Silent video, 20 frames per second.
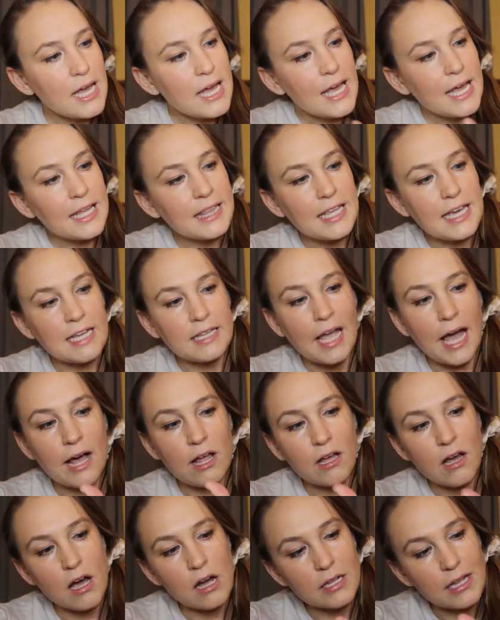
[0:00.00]
and then
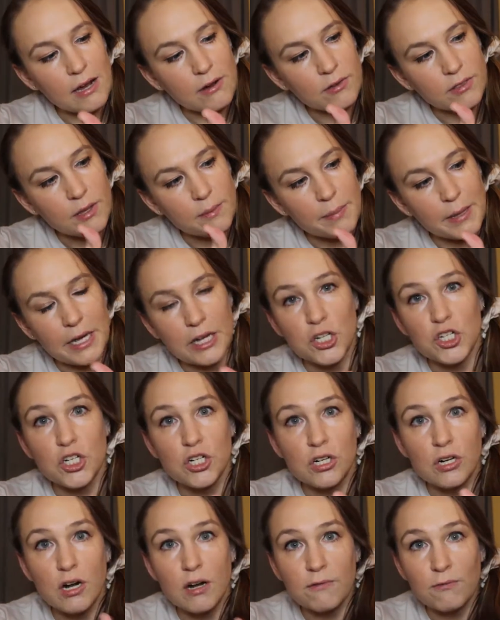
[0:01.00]
I'll cut out the
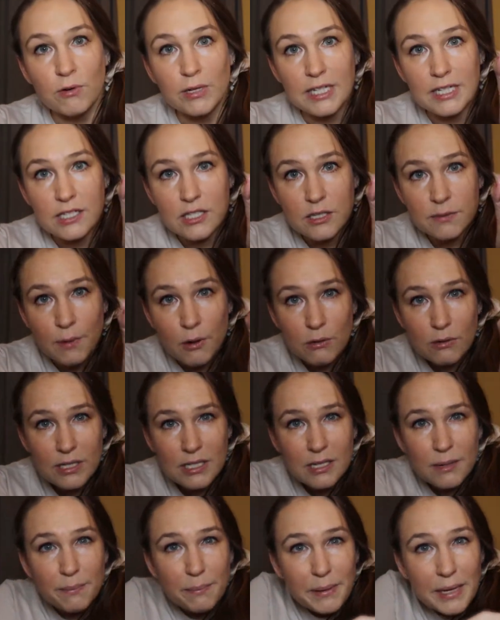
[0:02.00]
picture of what it's supposed
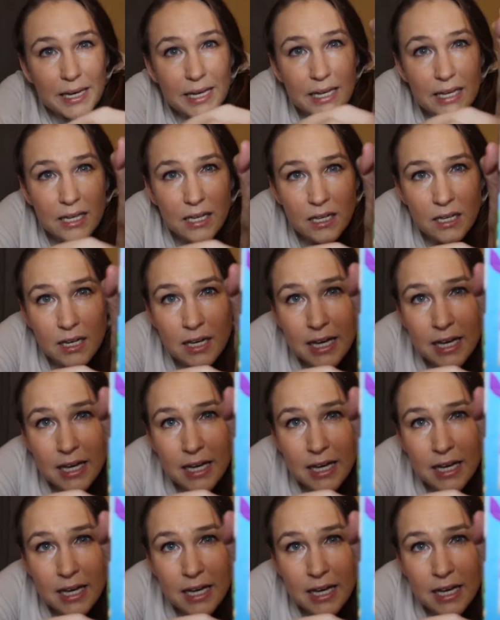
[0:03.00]
to be,